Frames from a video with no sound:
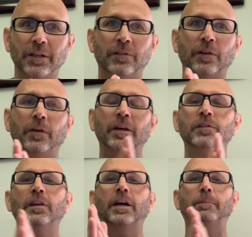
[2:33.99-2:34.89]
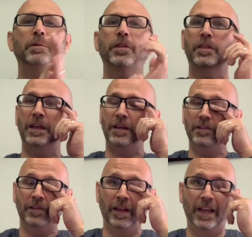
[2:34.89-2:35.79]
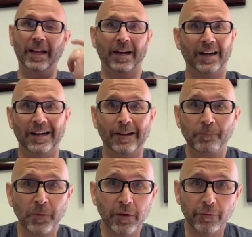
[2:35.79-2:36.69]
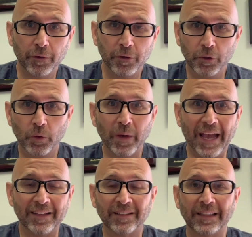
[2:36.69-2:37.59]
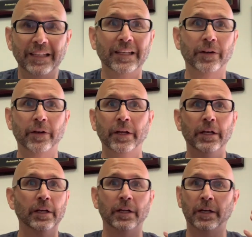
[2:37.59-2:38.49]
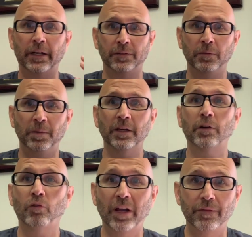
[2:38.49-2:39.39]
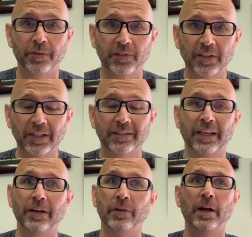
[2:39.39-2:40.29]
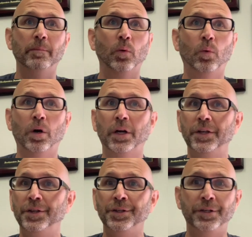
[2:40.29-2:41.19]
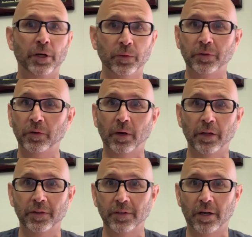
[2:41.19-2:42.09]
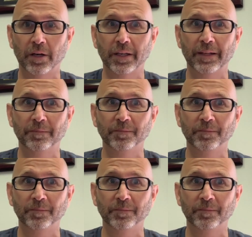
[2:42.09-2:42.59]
And so here's a couple of things for you as a leader to be a great facilitator. Number 1, don't do all the talking.